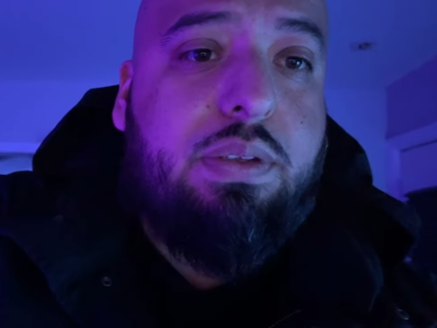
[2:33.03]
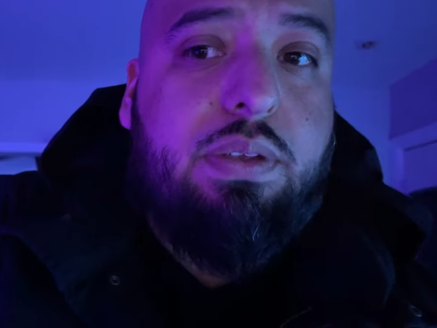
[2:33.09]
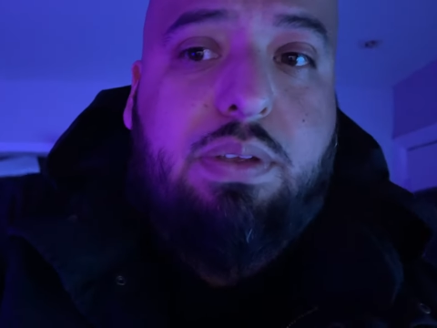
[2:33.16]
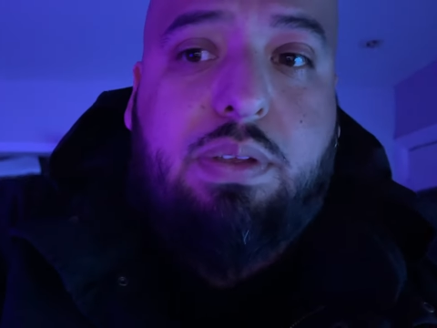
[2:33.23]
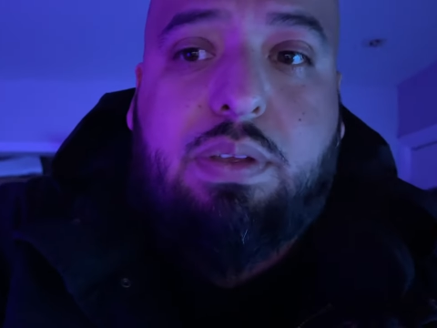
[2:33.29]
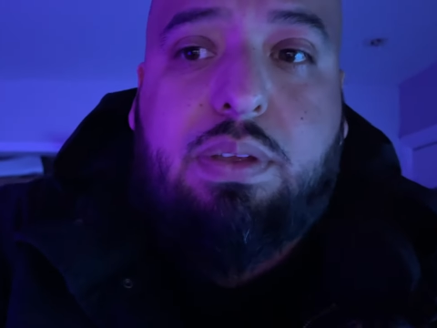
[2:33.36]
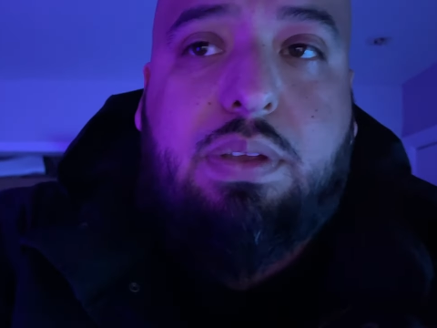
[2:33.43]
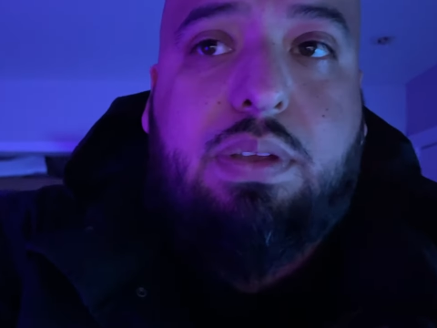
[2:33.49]
I
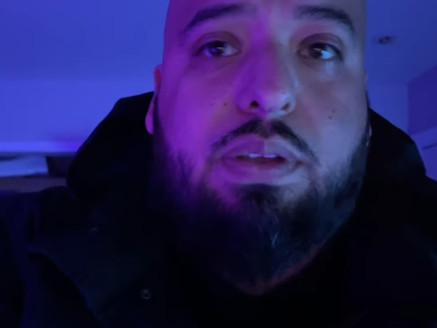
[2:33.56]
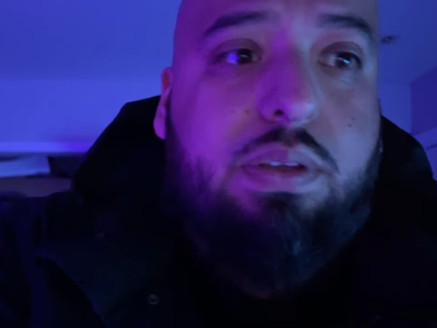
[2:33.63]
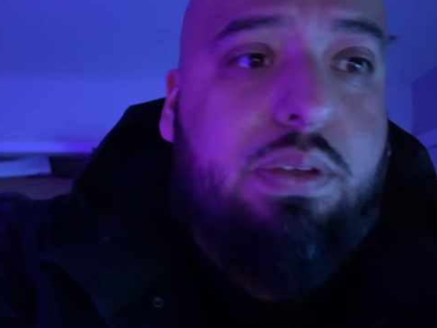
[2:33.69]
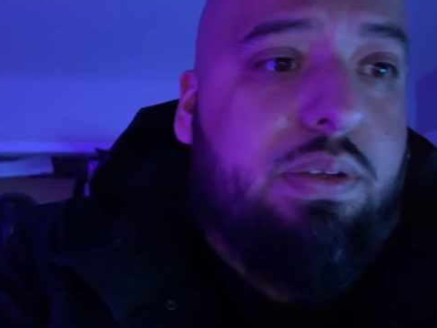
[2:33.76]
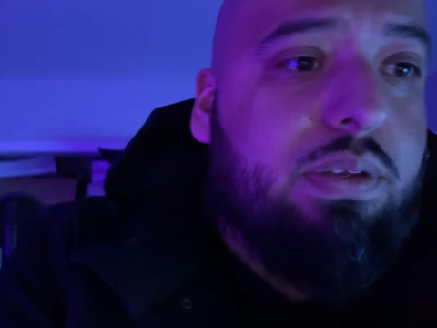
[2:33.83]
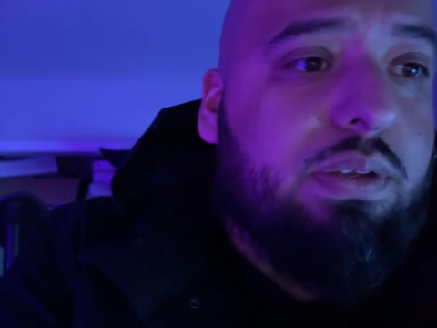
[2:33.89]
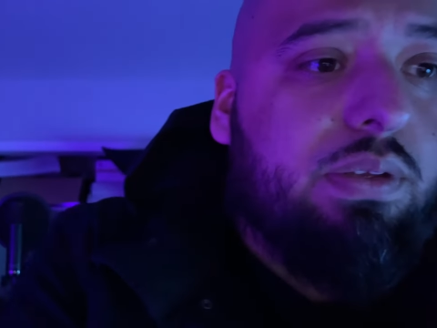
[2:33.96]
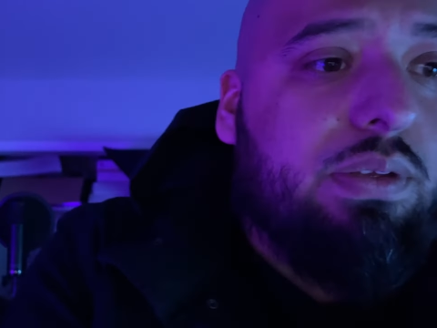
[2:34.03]
like that
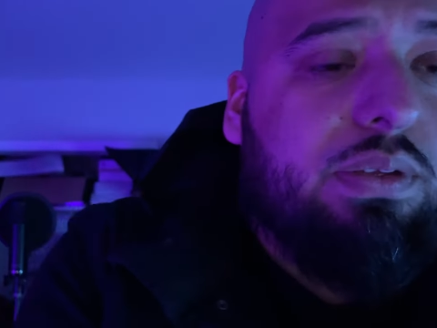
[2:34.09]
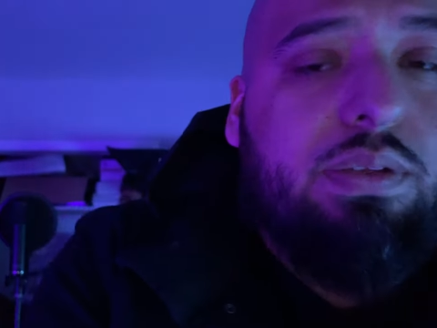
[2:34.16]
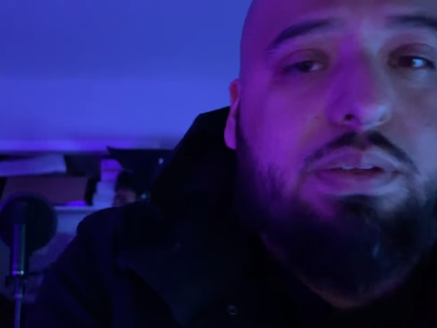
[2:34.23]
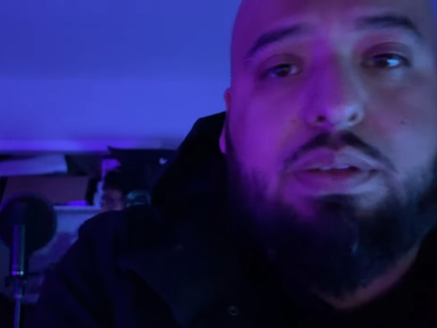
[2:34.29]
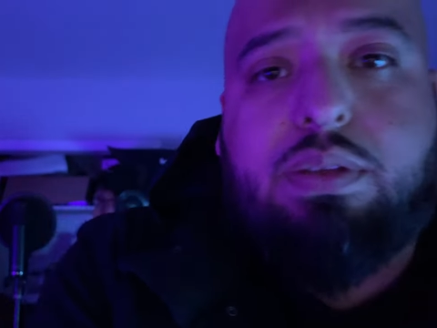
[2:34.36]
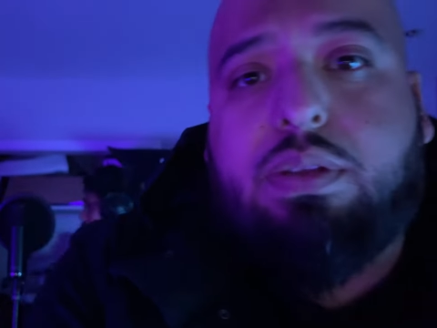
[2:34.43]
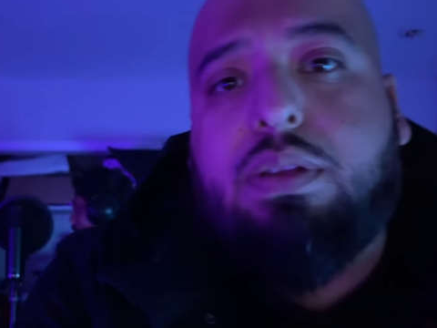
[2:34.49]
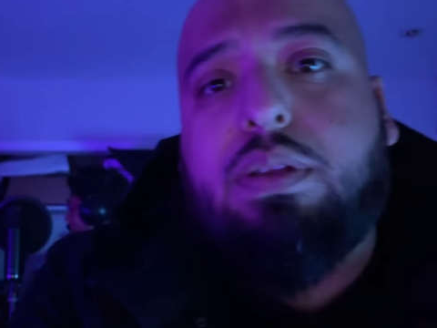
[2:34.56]
one. That one was
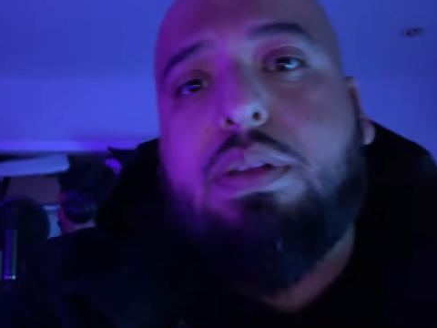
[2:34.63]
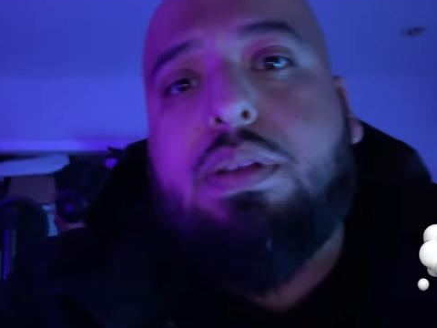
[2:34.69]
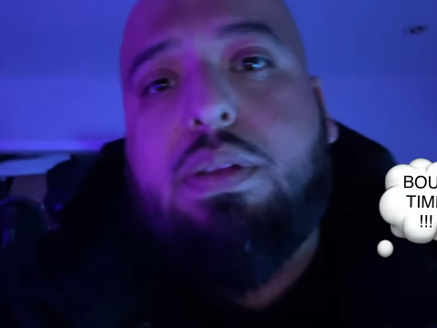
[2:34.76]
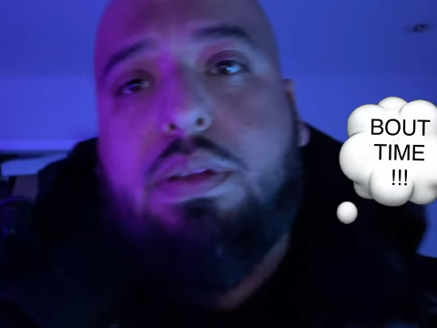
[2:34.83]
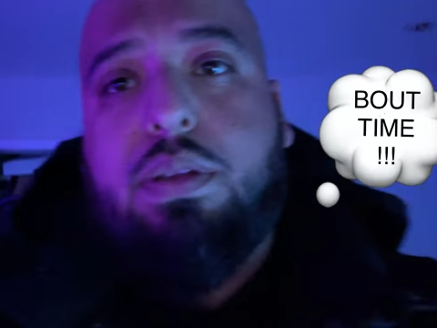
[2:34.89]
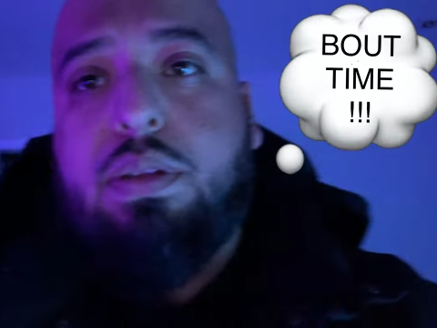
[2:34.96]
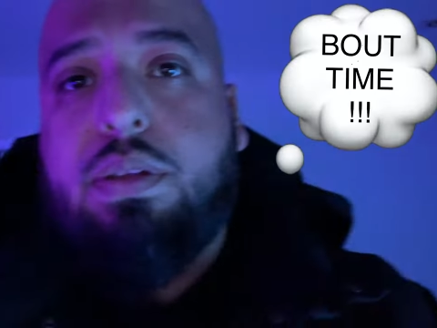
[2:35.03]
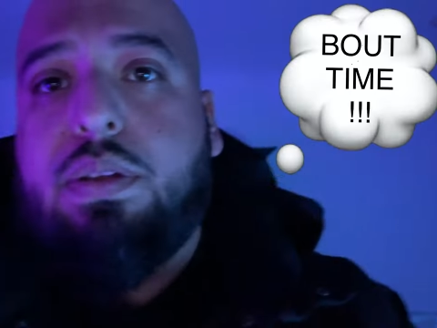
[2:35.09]
cool.
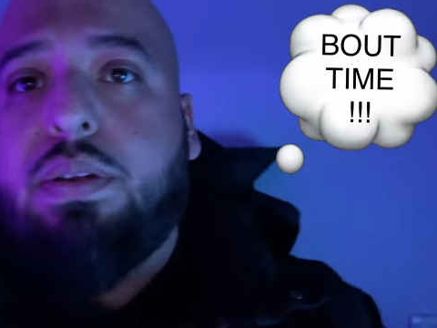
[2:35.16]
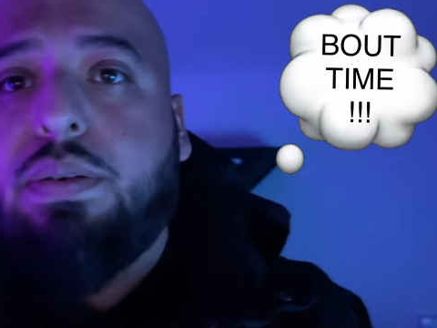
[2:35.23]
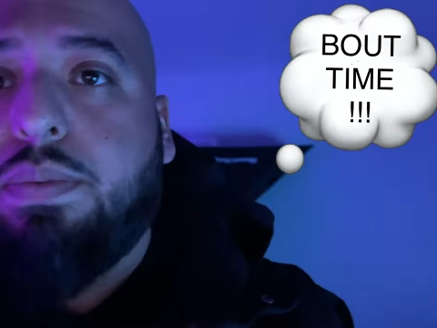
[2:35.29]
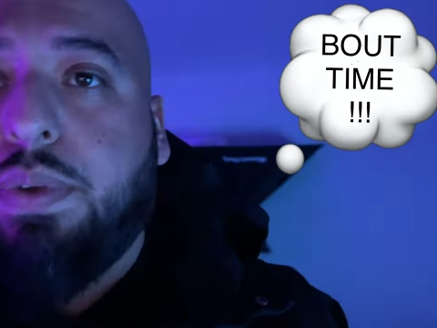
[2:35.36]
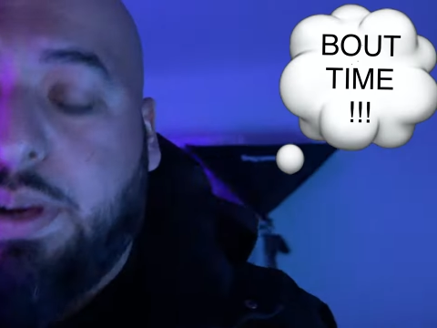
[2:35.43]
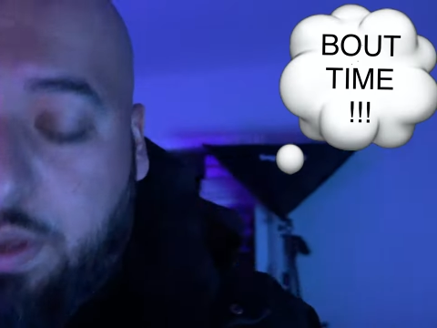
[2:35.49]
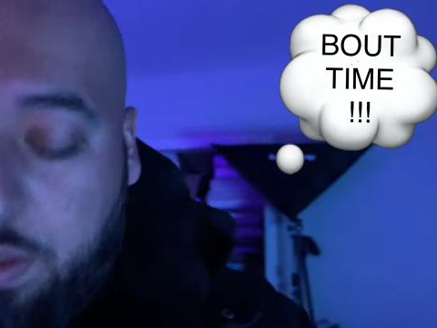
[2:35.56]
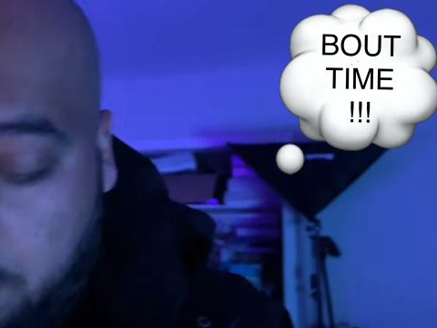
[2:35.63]

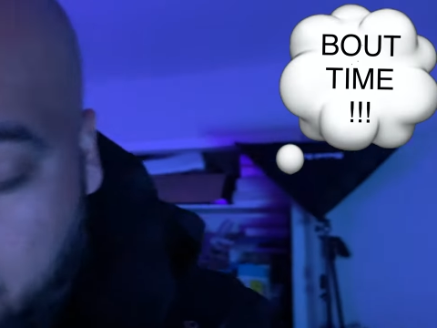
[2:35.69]
Right on.